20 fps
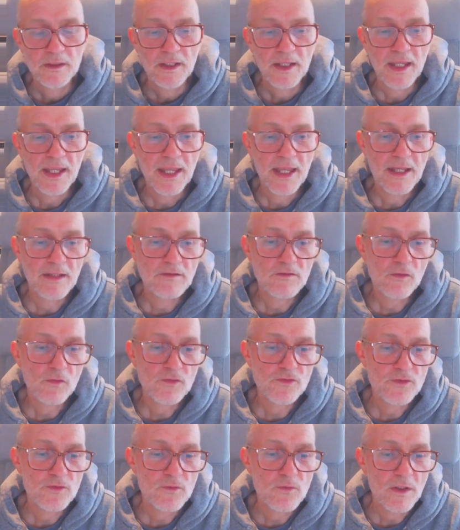and
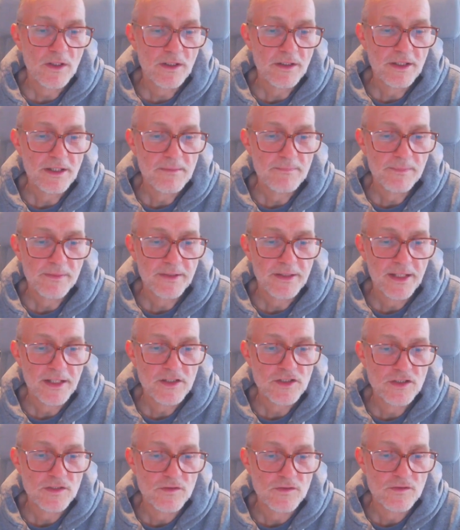also what are the
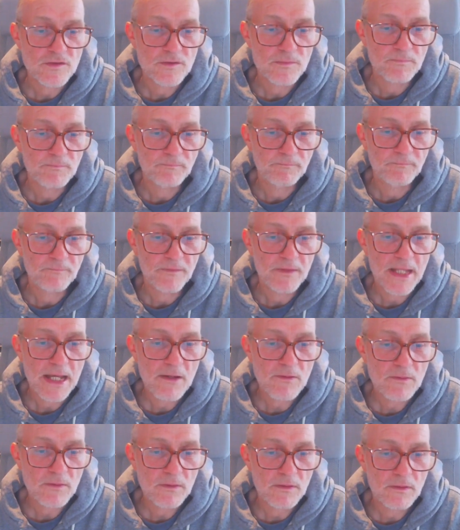implications? Now,